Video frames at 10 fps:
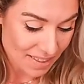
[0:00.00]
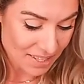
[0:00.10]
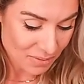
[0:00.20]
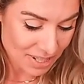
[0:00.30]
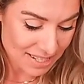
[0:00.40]

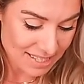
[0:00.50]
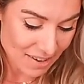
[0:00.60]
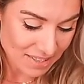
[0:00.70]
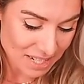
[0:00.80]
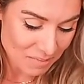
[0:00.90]
This one is
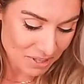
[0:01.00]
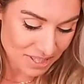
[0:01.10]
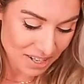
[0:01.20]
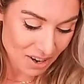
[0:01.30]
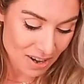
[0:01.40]

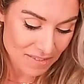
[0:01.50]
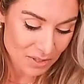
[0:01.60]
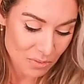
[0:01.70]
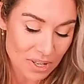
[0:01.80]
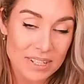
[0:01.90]
17% off
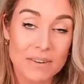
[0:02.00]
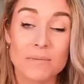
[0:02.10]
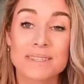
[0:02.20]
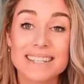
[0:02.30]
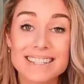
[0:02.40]
as well, down
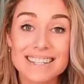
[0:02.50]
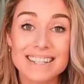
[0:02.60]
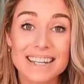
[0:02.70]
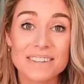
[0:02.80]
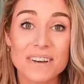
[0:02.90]
from
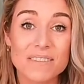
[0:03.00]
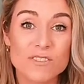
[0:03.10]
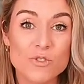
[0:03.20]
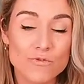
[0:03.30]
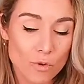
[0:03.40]
16.95
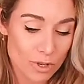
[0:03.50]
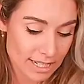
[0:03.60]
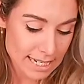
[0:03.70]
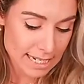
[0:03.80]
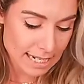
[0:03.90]
to
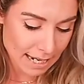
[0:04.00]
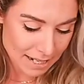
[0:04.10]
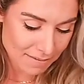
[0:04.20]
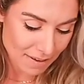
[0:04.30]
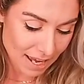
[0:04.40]

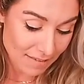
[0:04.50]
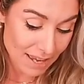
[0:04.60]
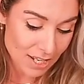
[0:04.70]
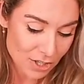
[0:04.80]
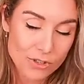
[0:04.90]
14.95
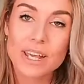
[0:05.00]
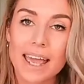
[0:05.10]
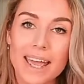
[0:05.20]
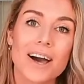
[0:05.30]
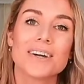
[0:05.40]

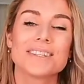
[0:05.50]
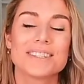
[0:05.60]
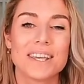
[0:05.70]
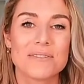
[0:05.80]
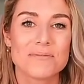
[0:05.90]
today on
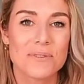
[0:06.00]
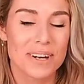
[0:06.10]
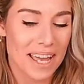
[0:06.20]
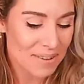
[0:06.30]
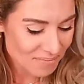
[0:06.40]
sale for
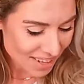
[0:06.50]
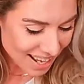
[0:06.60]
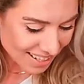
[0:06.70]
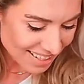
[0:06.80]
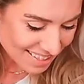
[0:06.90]
you.
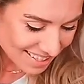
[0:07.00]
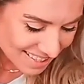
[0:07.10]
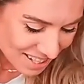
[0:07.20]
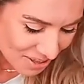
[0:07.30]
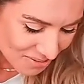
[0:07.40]
Nice to
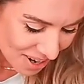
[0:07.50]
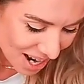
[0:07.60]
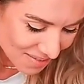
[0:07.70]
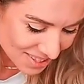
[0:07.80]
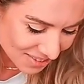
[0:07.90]
see you,
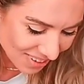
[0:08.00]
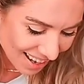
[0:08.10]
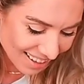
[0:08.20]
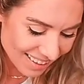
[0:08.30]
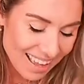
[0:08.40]
Rob, as
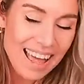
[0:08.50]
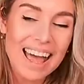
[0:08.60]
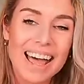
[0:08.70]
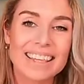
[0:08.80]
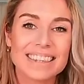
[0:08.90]
well.
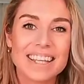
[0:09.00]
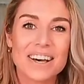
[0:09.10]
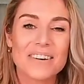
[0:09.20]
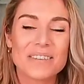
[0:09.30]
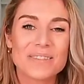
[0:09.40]
Hello
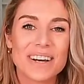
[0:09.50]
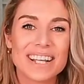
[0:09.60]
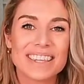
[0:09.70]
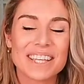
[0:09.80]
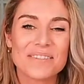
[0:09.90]

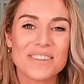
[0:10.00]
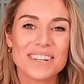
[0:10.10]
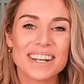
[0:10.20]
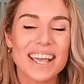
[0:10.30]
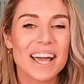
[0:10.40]
everybody in the
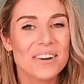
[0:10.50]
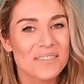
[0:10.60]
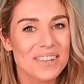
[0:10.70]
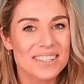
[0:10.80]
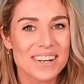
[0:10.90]
community. I hope
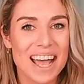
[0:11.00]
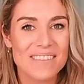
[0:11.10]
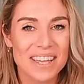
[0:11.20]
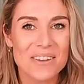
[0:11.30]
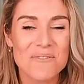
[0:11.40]
you guys are
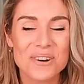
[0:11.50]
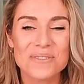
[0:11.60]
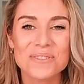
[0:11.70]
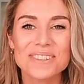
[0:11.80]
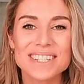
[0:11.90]
having a
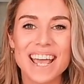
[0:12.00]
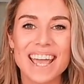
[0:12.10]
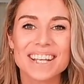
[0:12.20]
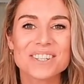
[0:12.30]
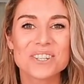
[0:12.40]
wonderful
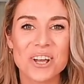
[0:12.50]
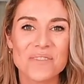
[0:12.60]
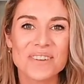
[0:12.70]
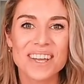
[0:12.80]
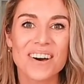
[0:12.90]
day and
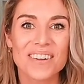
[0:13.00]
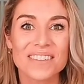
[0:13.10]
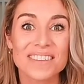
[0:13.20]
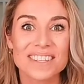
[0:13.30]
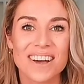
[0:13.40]
shopping all
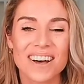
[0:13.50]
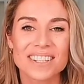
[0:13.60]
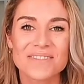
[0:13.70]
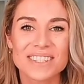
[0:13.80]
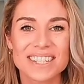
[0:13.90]
of these
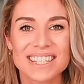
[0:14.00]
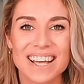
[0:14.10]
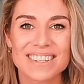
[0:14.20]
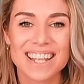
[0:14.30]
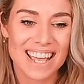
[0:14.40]
awesome
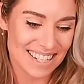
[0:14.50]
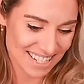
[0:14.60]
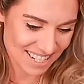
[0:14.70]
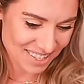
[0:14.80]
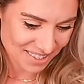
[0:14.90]
discounts and
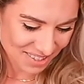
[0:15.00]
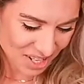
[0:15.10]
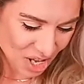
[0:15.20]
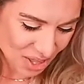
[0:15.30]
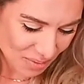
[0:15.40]
deals
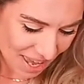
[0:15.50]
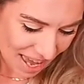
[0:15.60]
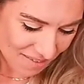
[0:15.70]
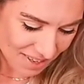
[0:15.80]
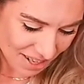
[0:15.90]
that we
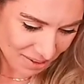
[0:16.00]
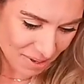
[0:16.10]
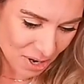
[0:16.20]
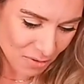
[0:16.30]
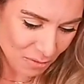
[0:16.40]
have here
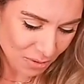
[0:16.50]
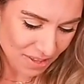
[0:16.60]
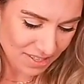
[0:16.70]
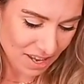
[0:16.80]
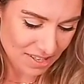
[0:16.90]
for
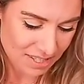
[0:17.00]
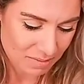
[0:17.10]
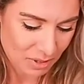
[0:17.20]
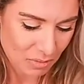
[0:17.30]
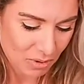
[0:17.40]
this awesome
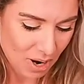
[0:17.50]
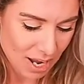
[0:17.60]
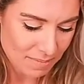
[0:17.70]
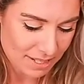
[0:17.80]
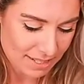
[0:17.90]
little
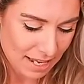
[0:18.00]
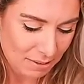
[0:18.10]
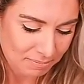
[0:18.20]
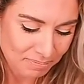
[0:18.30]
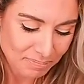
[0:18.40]
prime
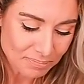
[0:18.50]
discount.